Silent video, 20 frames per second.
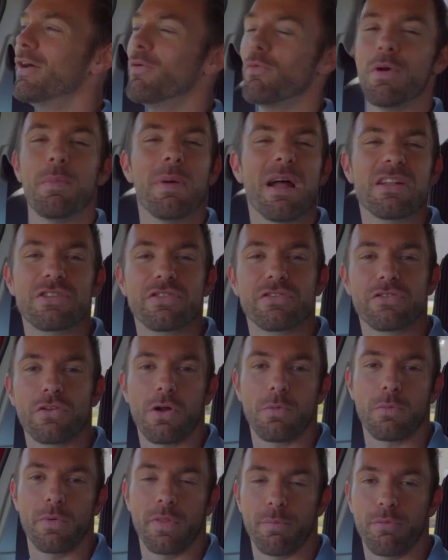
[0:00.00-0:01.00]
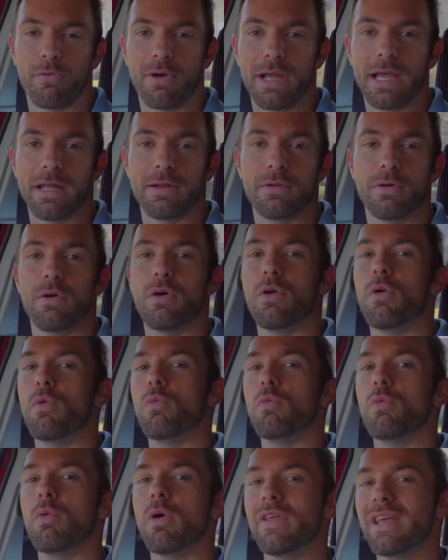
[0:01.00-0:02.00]
We mentioned starting with a plan.
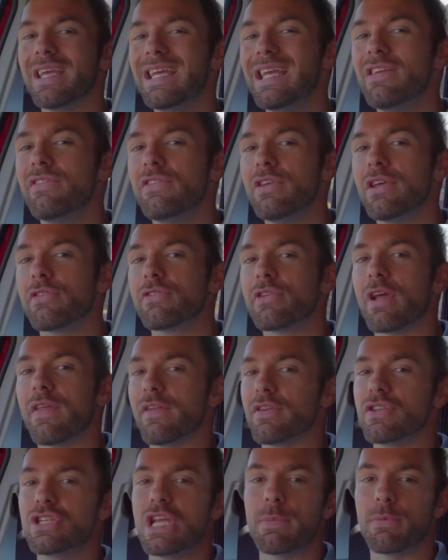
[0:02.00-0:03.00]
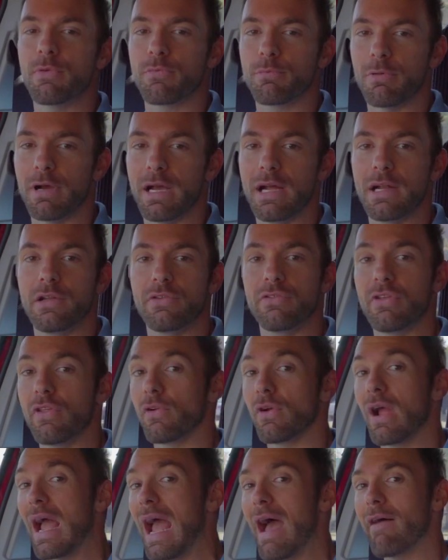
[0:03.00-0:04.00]
Well, the easiest and the cheapest plan is
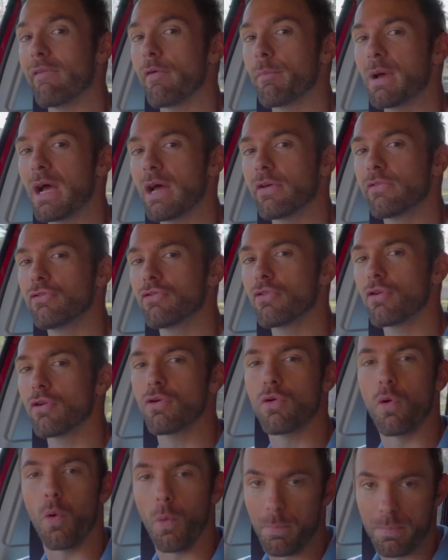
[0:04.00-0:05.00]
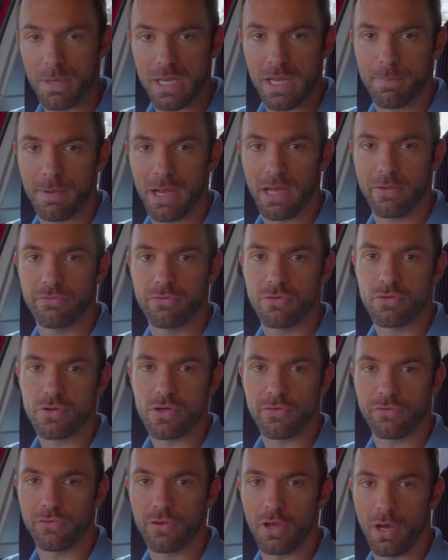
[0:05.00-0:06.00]
either have a passenger or be a passenger
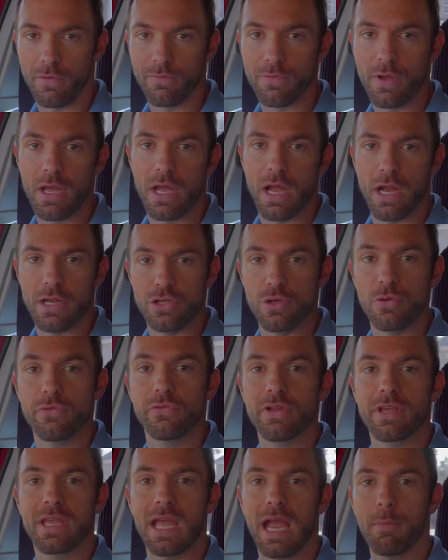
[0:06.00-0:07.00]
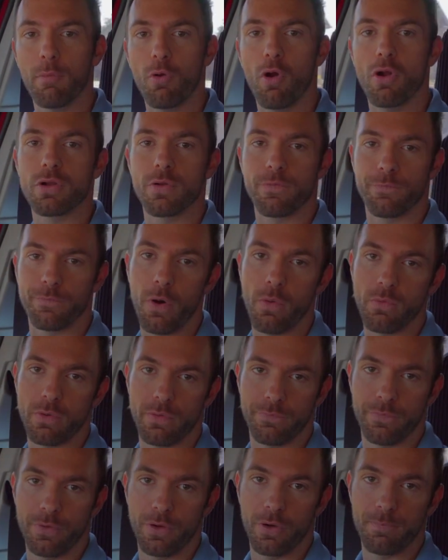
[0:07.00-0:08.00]
yourself and use the camera on your phone
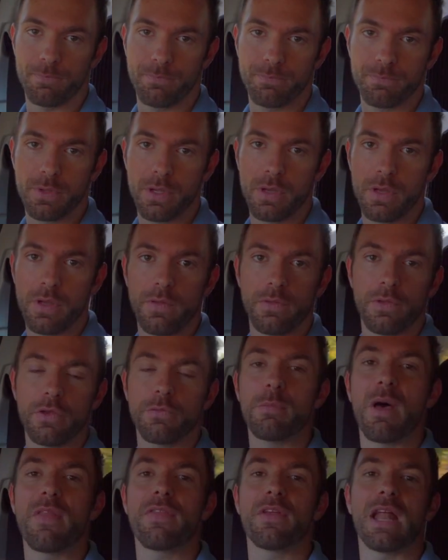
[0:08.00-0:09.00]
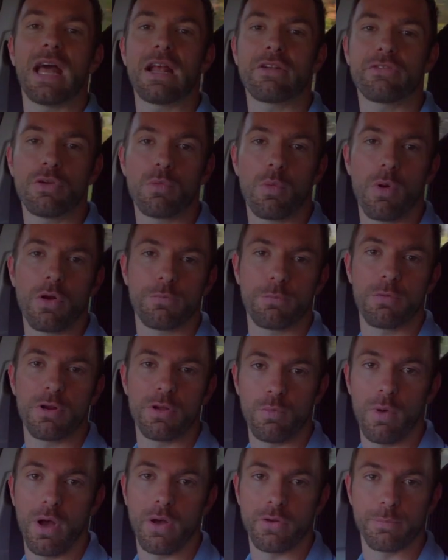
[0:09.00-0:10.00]
to film. This method actually works
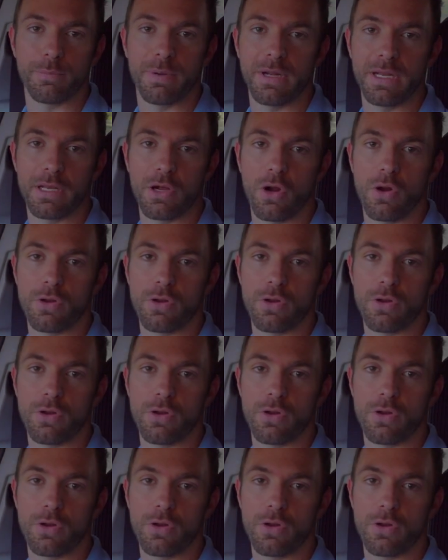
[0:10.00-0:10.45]
pretty well depending